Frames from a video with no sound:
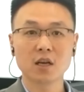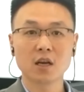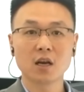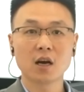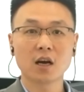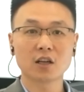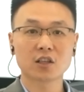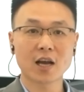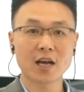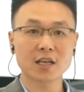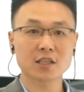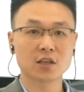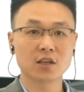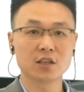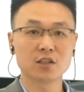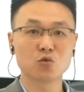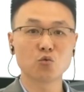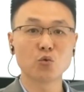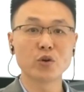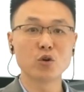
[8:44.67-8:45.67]
a task
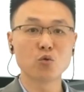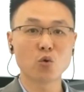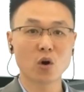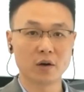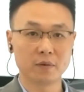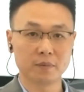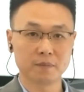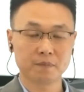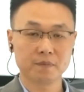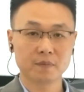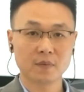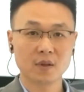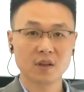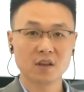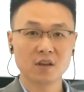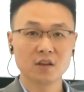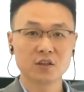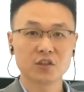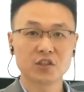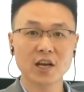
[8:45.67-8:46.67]
is rerun,
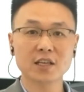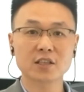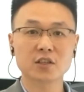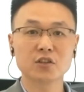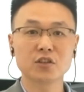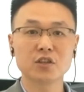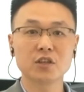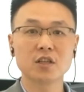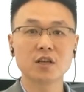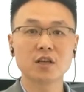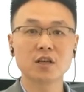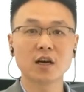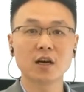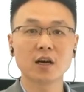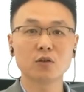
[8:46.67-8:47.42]
just need a